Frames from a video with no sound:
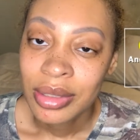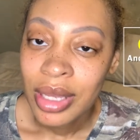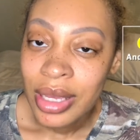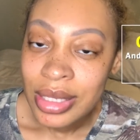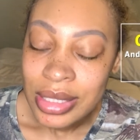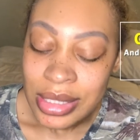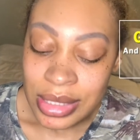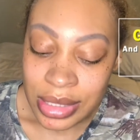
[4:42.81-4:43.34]

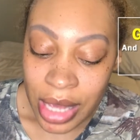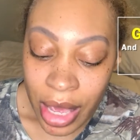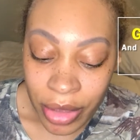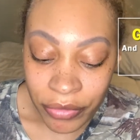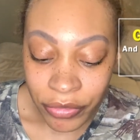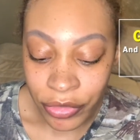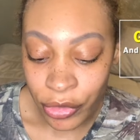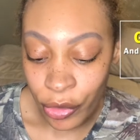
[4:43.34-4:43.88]

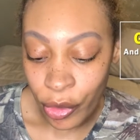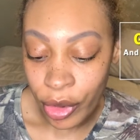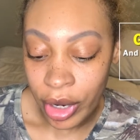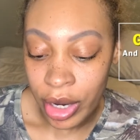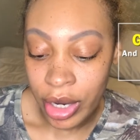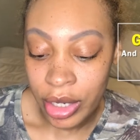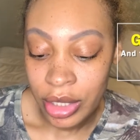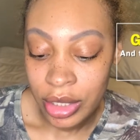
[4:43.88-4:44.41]
except
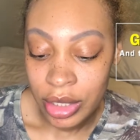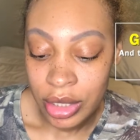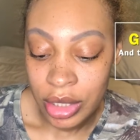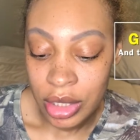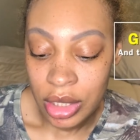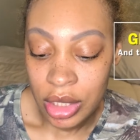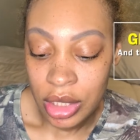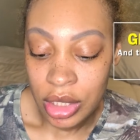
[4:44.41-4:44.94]
for
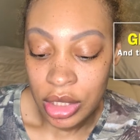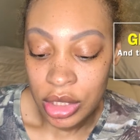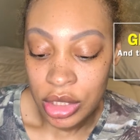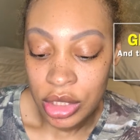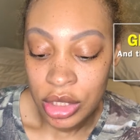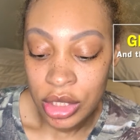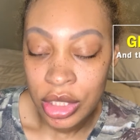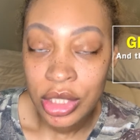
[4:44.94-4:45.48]

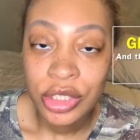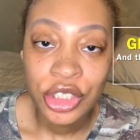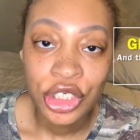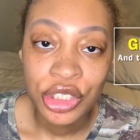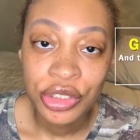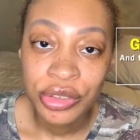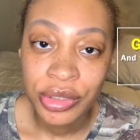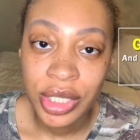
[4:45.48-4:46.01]
the
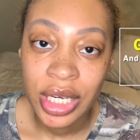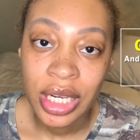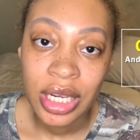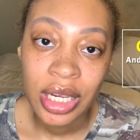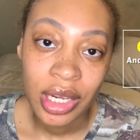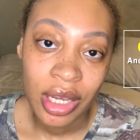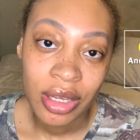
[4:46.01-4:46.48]
tree